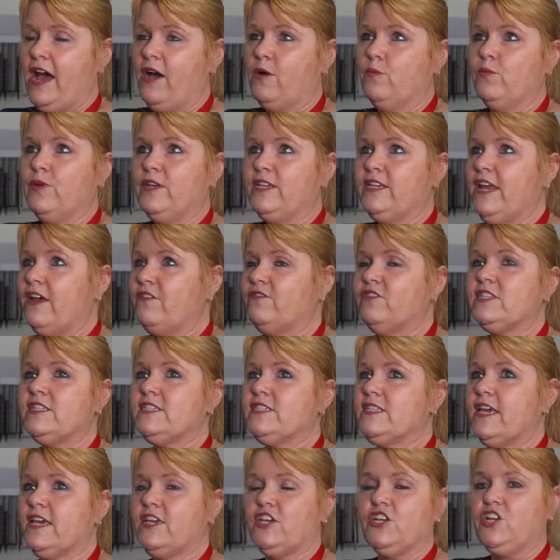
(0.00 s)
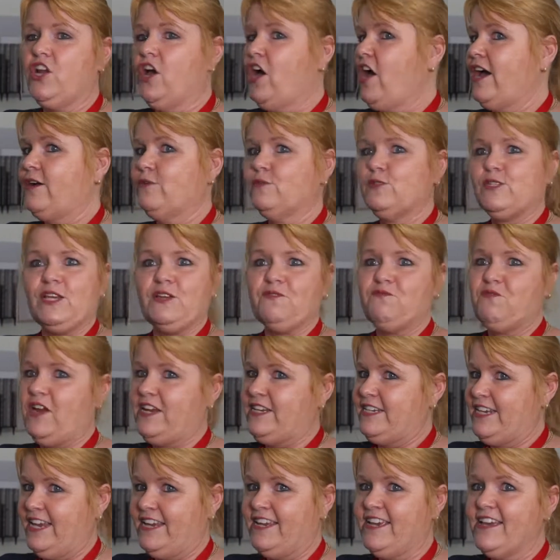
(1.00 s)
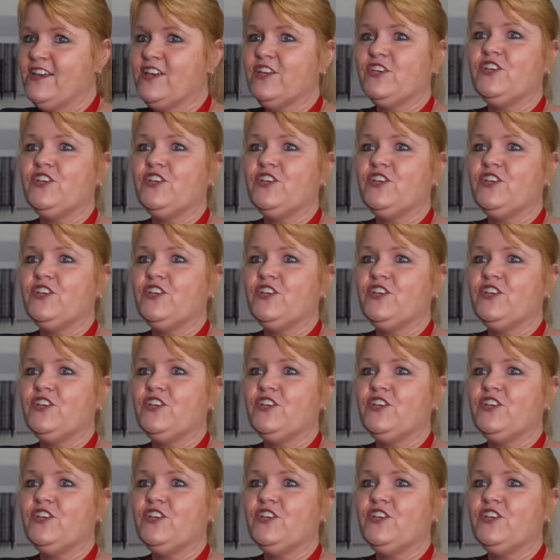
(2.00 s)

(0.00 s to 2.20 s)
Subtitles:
And we never say you're not housing ready.